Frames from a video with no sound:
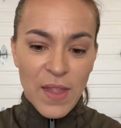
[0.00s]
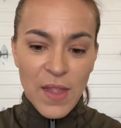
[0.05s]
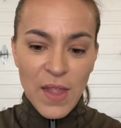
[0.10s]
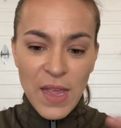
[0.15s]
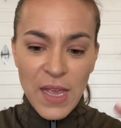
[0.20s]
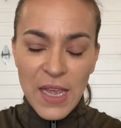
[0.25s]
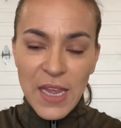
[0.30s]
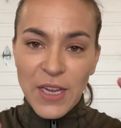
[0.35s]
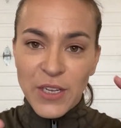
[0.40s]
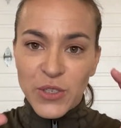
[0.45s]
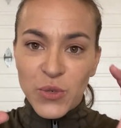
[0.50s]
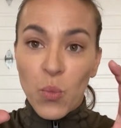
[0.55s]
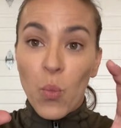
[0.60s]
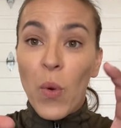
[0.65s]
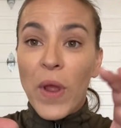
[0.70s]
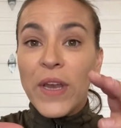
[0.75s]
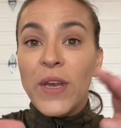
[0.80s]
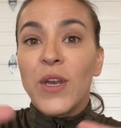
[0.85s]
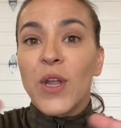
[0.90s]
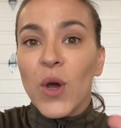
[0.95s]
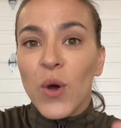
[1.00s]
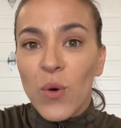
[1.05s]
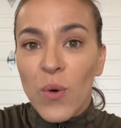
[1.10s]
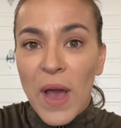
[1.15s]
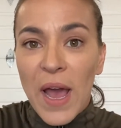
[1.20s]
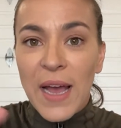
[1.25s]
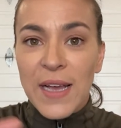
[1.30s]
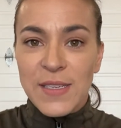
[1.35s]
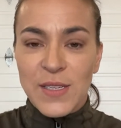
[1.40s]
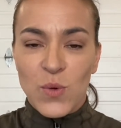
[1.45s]
each window,
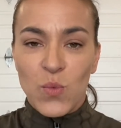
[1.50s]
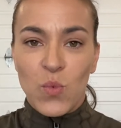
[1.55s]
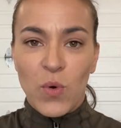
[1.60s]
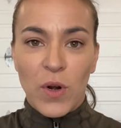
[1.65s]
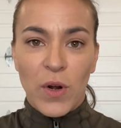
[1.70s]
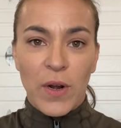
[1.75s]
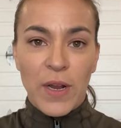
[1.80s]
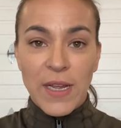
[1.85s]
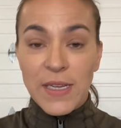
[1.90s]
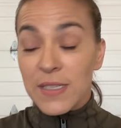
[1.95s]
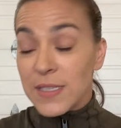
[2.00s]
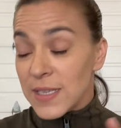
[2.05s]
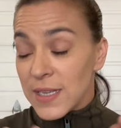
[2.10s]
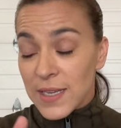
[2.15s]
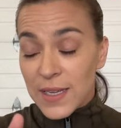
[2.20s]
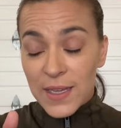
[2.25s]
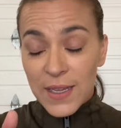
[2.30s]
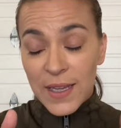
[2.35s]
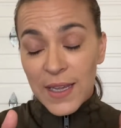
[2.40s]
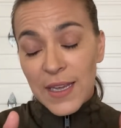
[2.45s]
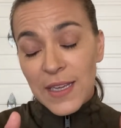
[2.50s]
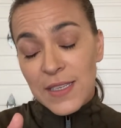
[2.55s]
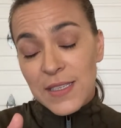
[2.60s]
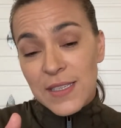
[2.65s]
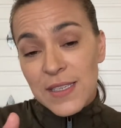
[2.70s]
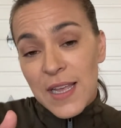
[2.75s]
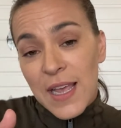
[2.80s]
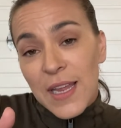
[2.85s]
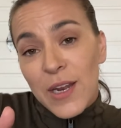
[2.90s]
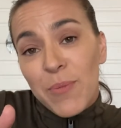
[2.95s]
as it were, is
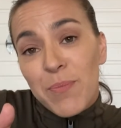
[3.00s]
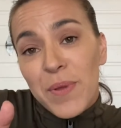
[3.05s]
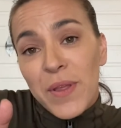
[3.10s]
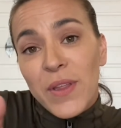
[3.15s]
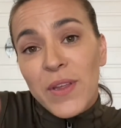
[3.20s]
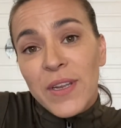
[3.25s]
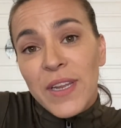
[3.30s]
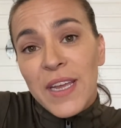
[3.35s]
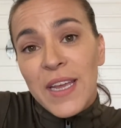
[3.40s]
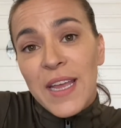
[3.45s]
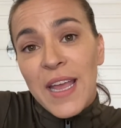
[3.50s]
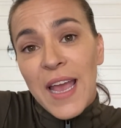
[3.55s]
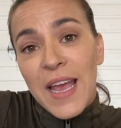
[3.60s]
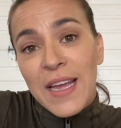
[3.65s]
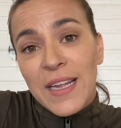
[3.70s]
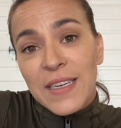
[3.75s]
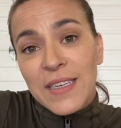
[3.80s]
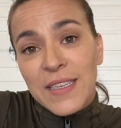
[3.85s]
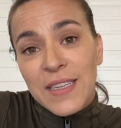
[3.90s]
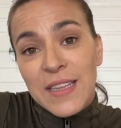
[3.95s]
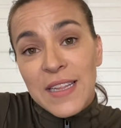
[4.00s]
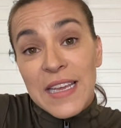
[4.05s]
an ability and the